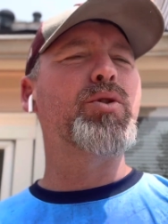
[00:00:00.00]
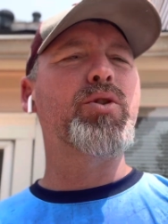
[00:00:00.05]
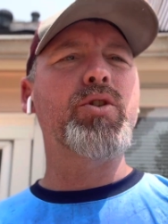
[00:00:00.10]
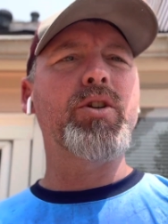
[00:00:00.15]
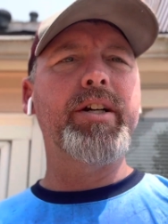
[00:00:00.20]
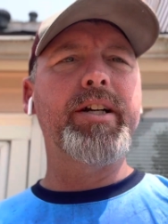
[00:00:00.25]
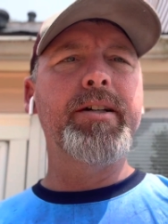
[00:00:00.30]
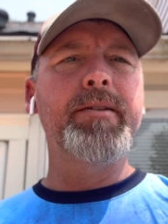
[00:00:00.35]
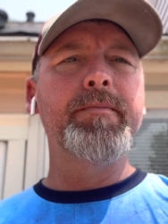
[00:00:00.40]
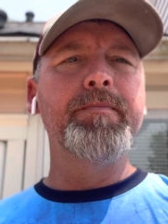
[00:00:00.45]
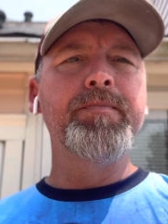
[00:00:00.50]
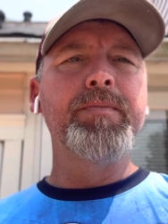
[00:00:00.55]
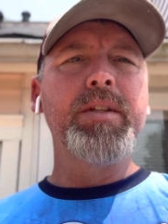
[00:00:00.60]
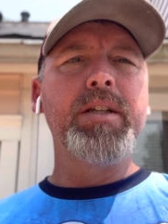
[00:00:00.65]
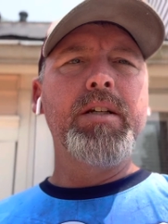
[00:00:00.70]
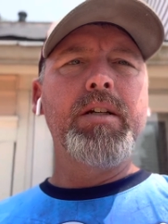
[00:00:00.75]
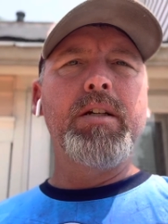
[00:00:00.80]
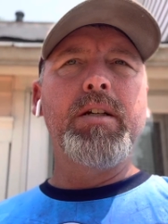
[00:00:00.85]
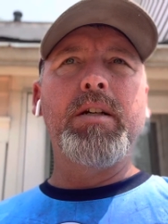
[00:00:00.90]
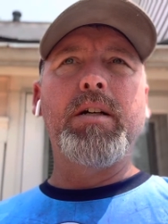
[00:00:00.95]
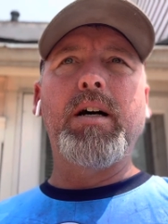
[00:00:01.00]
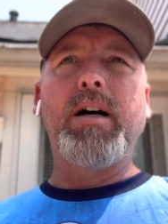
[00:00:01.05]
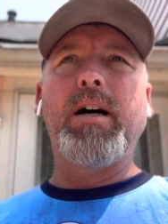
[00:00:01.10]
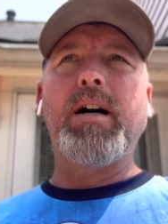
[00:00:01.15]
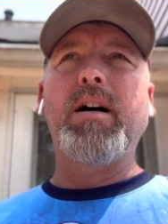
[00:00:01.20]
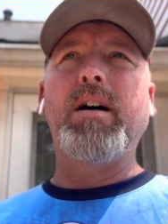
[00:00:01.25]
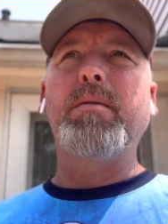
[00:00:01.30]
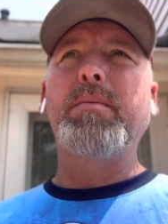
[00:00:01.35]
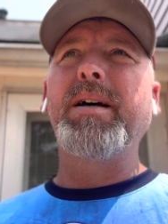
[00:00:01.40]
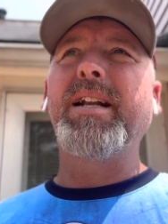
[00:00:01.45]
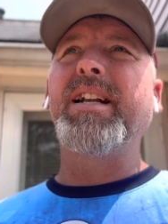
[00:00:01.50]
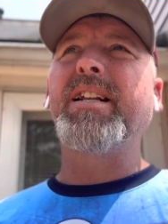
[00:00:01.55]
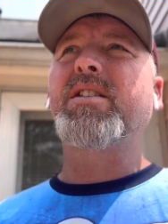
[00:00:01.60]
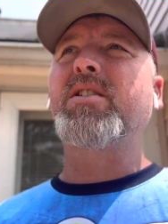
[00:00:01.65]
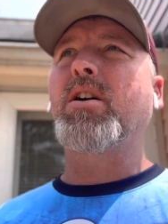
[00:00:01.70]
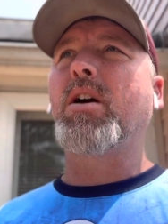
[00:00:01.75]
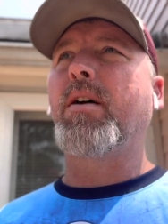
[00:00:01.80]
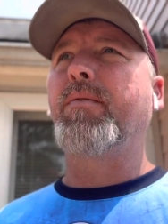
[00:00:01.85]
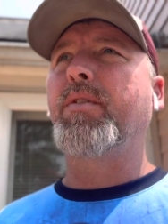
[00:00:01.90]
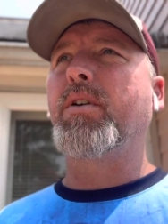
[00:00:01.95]
tree. And it's
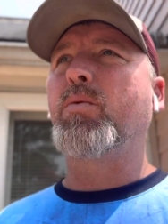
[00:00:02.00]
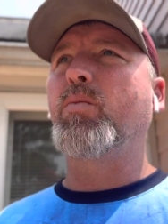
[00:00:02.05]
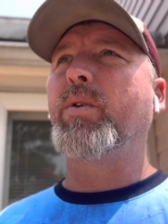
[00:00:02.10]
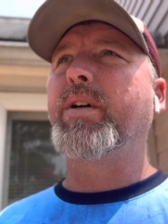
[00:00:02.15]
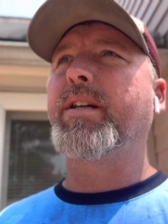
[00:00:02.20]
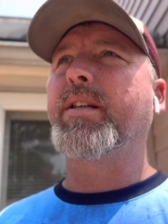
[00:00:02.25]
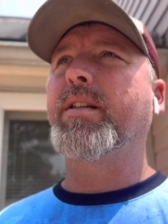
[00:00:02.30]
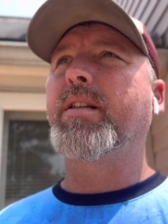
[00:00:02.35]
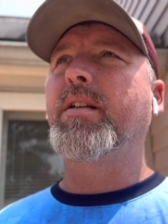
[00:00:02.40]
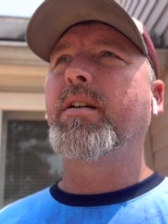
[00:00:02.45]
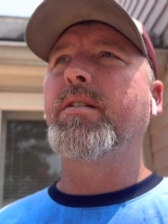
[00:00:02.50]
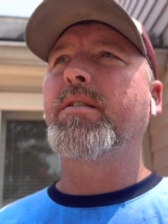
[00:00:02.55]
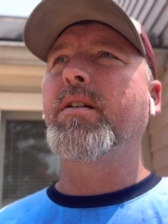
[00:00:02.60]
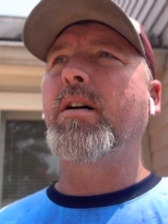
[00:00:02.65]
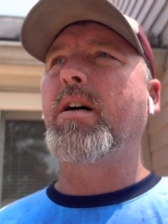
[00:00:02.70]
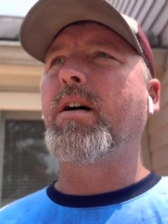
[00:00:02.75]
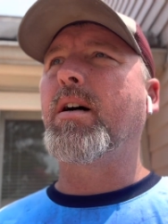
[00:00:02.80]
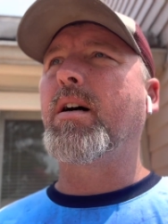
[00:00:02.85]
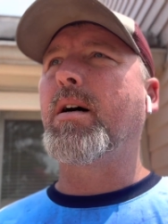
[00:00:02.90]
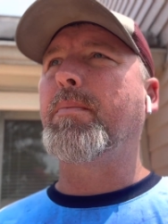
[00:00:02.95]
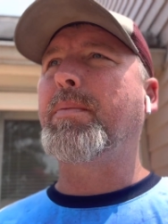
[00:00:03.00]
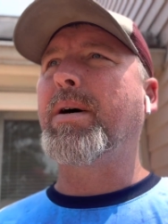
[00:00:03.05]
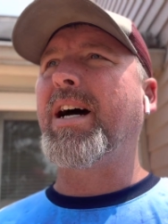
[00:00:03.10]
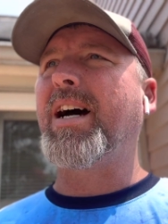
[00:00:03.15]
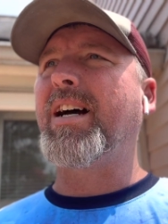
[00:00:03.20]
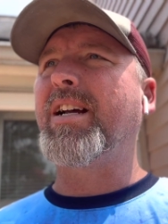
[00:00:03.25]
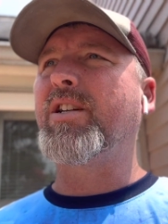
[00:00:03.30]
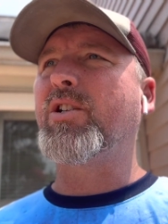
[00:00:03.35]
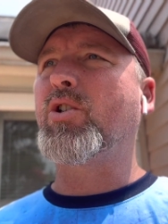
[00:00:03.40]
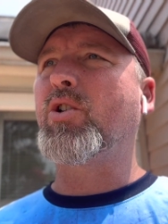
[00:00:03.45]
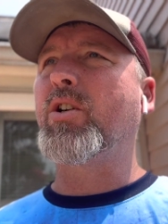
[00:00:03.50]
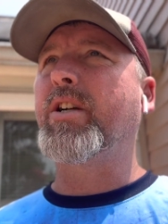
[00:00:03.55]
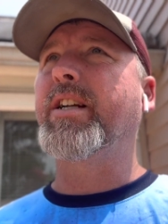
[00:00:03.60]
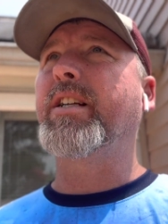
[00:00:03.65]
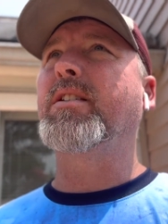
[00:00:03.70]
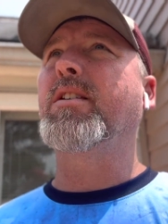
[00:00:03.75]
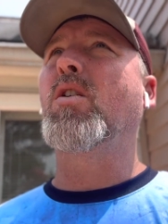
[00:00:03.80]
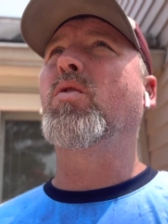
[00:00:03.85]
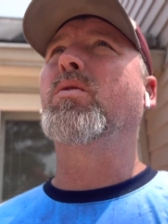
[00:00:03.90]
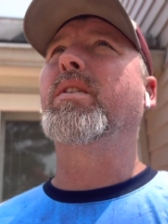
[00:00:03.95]
covered with a pine tree,
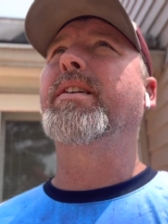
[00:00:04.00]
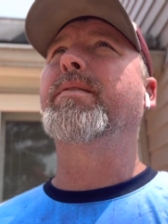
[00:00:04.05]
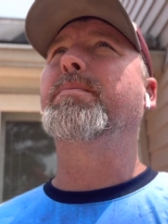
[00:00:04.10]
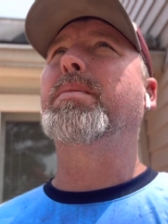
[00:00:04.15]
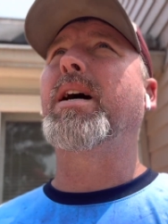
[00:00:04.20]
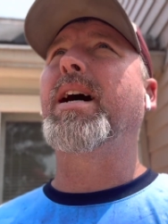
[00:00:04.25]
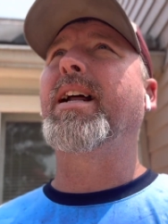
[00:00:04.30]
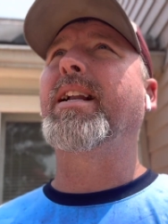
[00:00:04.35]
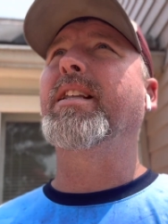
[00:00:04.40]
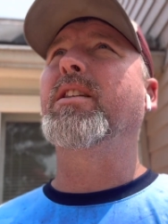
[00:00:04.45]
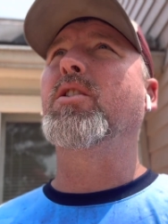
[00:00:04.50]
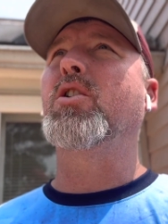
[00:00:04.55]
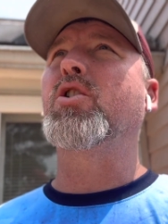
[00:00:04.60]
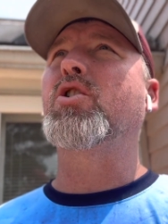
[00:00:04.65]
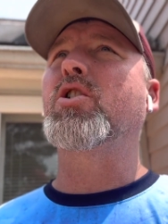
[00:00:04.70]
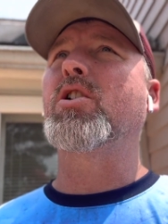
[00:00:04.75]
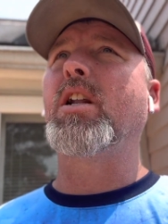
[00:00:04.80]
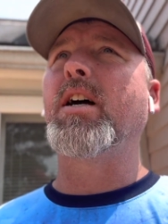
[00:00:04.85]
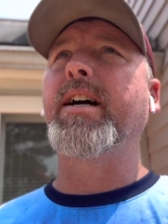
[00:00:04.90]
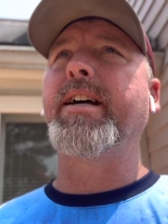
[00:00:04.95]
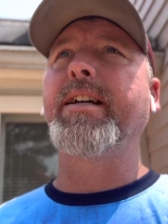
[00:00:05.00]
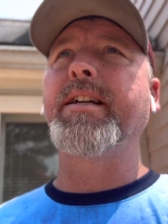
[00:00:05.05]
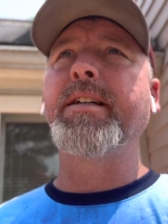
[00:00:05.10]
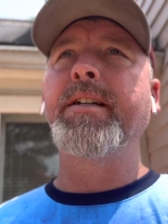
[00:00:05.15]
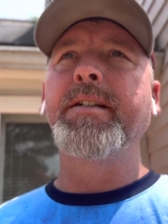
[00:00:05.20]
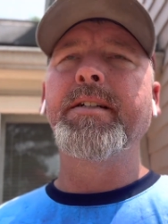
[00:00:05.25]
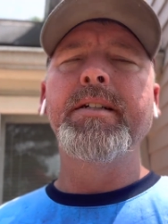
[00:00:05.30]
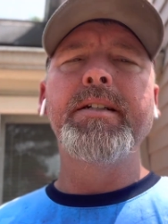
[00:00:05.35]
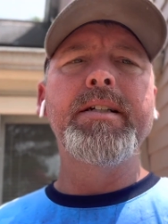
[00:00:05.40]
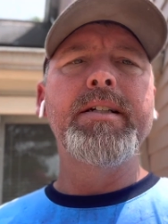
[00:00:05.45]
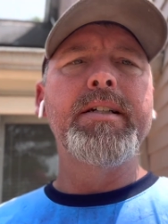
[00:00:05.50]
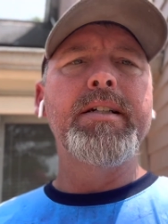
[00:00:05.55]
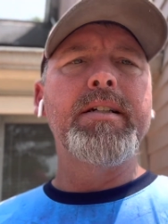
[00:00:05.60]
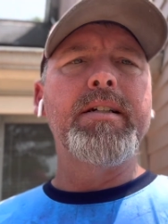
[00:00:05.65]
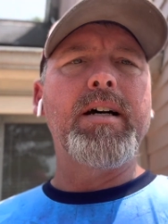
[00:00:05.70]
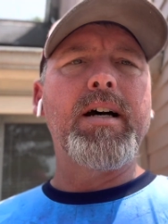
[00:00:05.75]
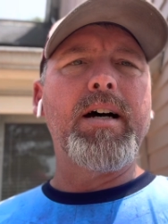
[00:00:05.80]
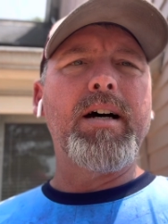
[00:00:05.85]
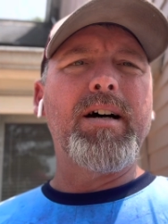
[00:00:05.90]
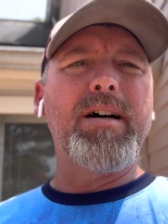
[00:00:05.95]
longleaf pine it looks like.
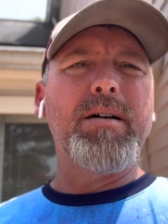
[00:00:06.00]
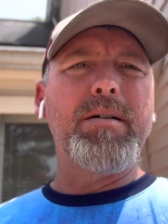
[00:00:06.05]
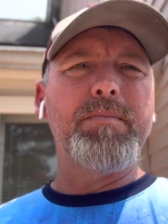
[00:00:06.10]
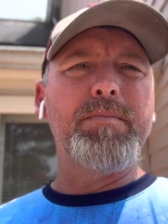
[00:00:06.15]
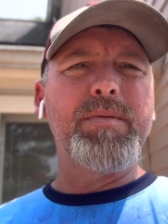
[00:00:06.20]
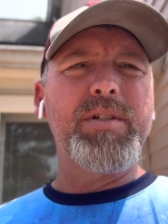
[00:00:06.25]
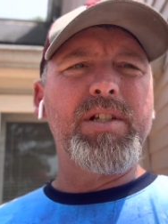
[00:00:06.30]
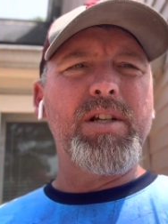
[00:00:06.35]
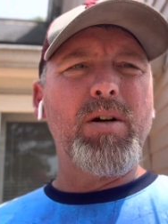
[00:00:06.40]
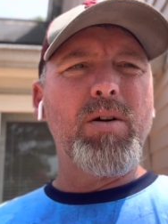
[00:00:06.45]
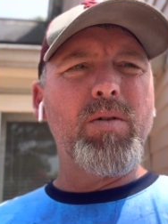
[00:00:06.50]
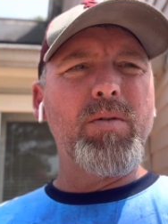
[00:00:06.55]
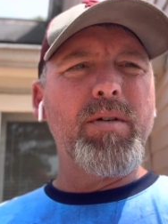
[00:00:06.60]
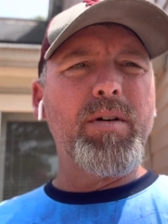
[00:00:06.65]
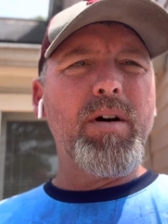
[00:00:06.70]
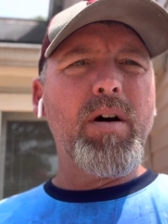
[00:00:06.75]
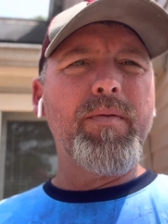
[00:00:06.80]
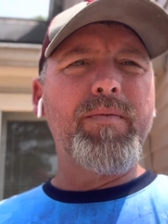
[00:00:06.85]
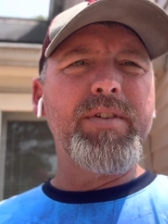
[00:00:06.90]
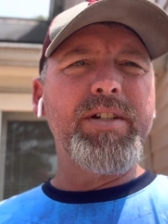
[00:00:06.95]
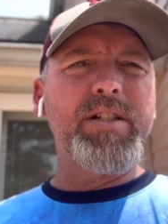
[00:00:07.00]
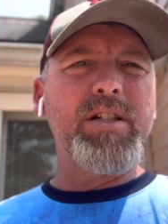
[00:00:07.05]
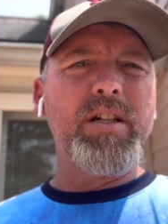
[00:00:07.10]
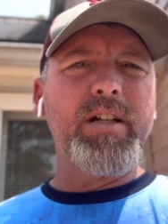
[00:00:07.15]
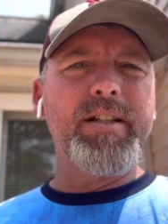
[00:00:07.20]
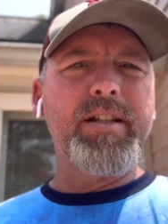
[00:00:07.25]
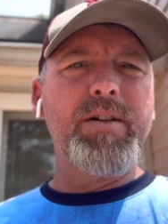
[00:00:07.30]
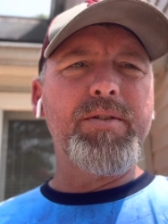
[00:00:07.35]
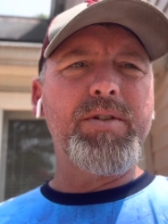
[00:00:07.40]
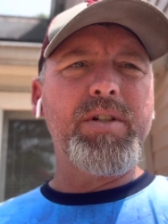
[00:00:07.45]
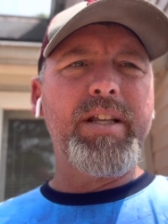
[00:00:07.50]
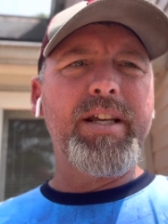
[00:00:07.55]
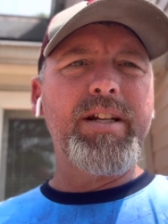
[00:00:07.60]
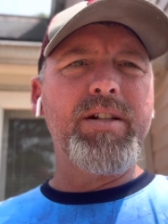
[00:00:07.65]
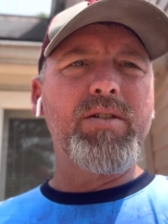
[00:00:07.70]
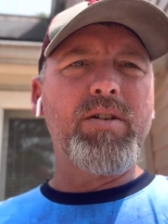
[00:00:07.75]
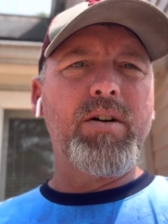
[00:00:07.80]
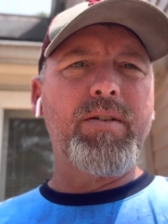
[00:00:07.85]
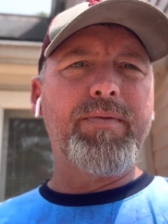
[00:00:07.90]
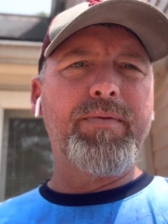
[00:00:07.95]
So obviously those
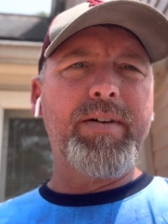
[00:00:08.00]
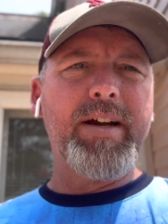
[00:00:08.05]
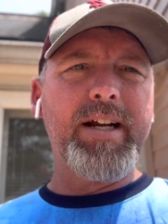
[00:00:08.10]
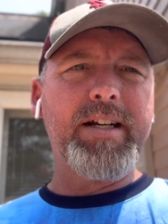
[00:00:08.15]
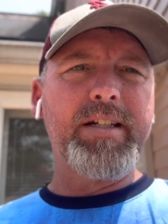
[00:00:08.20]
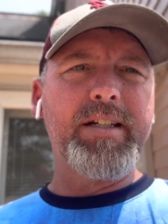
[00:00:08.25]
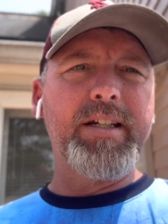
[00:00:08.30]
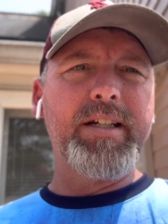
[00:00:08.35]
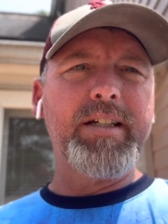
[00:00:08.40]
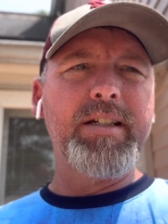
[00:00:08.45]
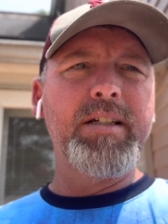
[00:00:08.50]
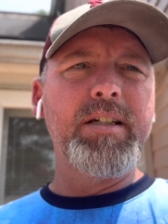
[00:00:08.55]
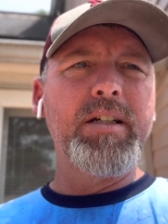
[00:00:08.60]
things are affecting